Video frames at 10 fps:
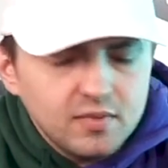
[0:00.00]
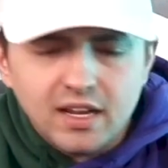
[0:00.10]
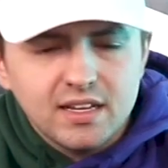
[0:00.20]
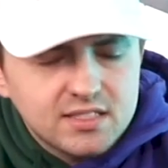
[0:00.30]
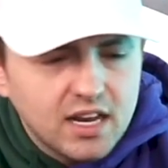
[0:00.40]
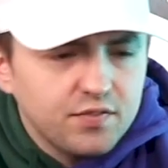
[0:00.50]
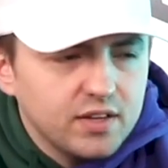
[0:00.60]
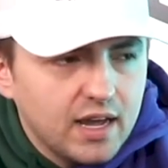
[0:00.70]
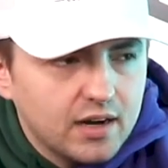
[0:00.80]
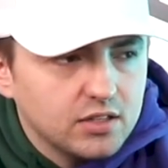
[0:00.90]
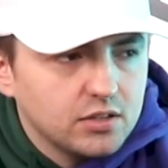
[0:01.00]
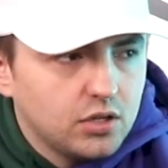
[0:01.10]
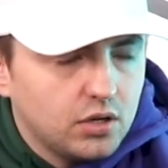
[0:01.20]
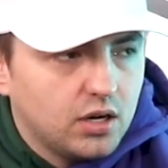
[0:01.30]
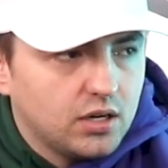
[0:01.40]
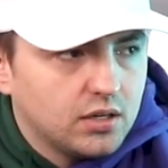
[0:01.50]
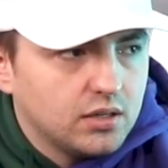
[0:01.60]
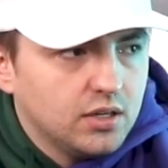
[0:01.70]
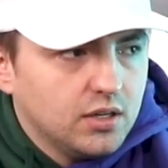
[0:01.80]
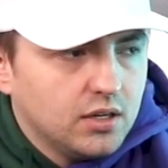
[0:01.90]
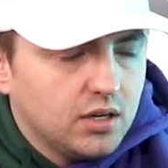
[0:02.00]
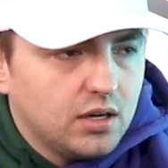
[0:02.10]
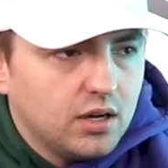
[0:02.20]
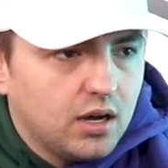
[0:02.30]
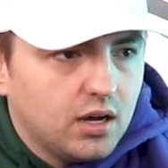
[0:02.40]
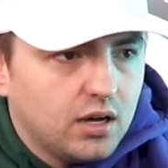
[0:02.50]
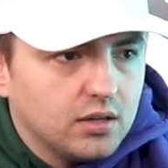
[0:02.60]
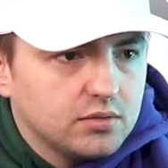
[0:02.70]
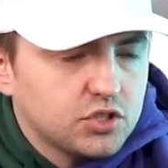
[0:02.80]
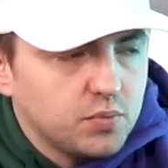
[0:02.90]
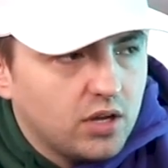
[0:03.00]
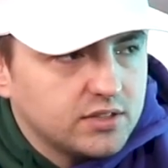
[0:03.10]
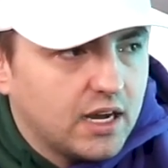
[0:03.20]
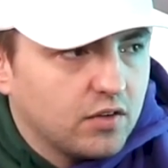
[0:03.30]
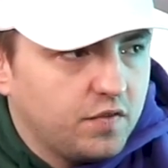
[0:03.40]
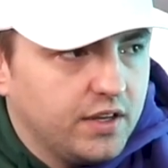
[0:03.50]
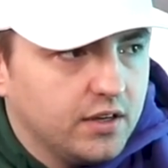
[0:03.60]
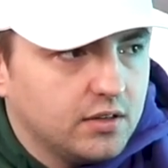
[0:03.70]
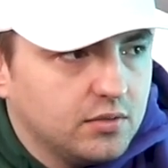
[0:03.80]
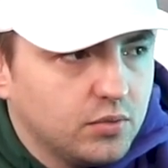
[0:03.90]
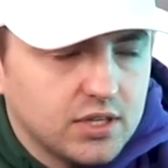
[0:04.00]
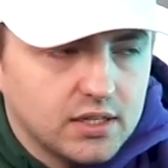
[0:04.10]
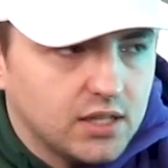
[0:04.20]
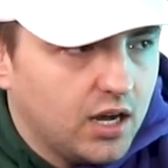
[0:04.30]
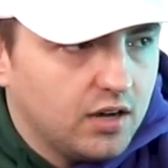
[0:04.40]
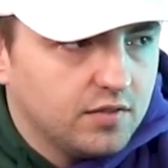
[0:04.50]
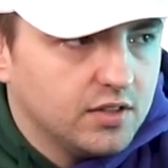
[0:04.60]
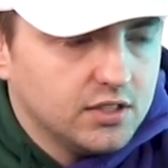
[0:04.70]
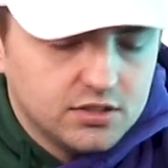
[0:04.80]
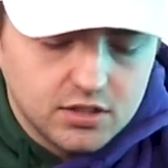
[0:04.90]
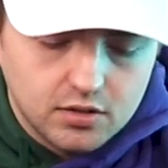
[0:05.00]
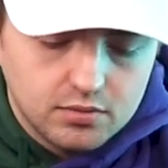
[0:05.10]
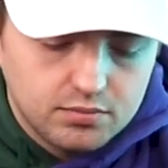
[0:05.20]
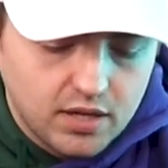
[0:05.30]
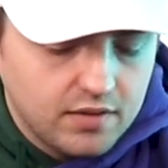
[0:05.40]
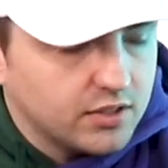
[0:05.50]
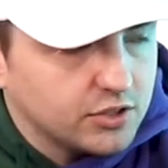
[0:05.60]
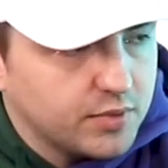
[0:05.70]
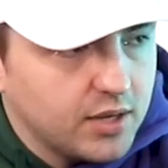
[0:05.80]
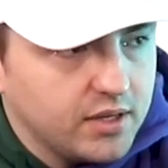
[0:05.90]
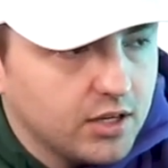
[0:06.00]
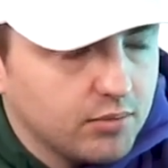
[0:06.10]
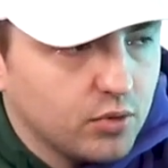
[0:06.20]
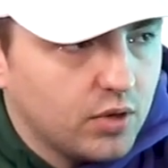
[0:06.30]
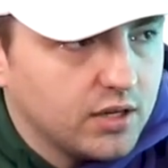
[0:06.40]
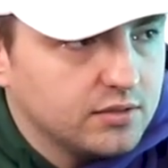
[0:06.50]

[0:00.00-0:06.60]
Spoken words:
It's definitely got a small town feel, which I love. Mm-hmm. So Platteville's, baby, number 1.